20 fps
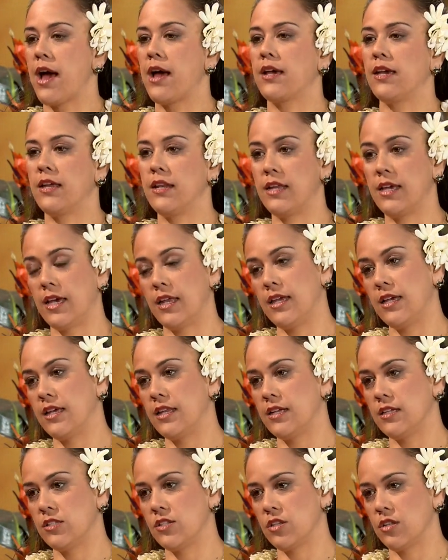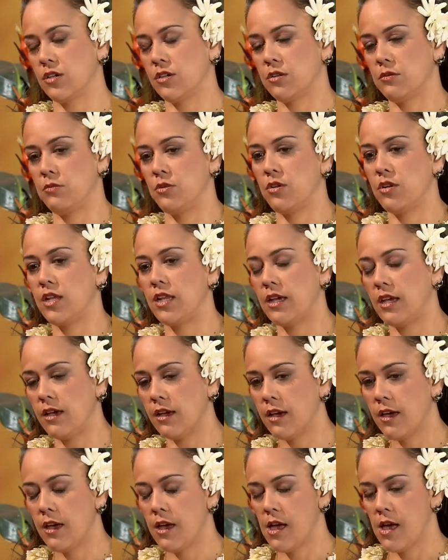back and getting it into the
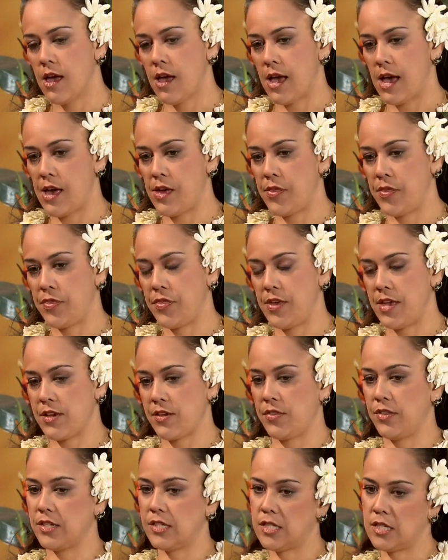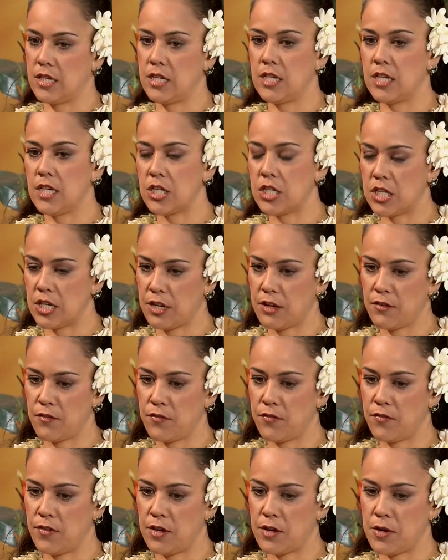community. I think this
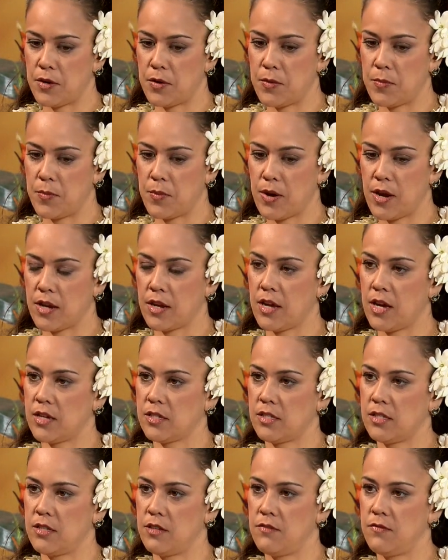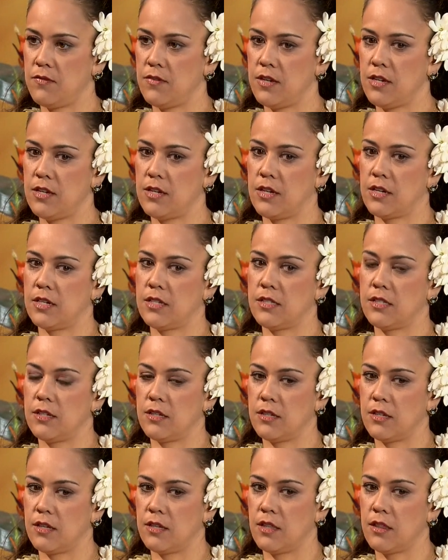initiative via broadcast TV
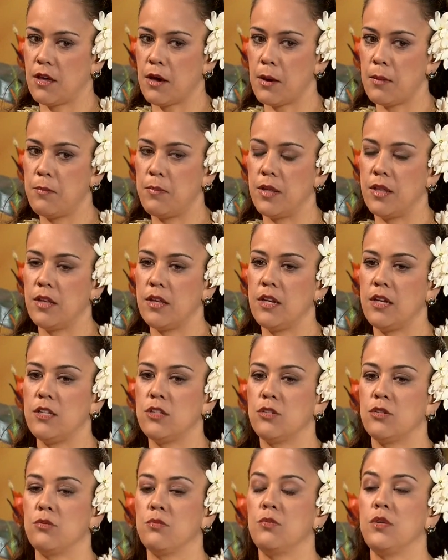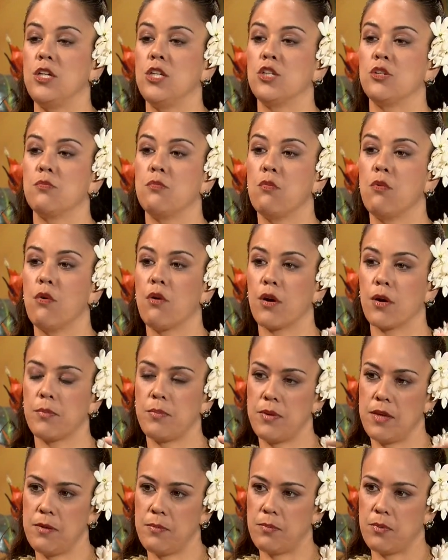has the ability to reach
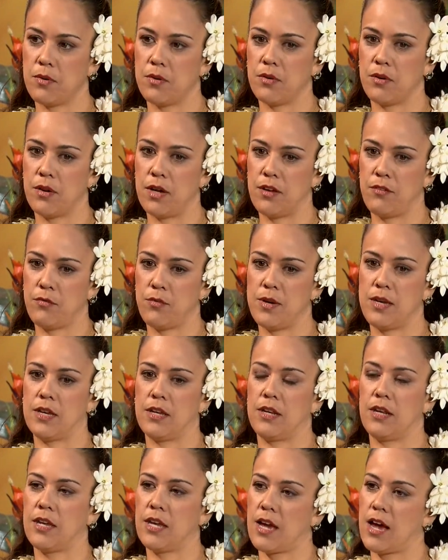more people if we can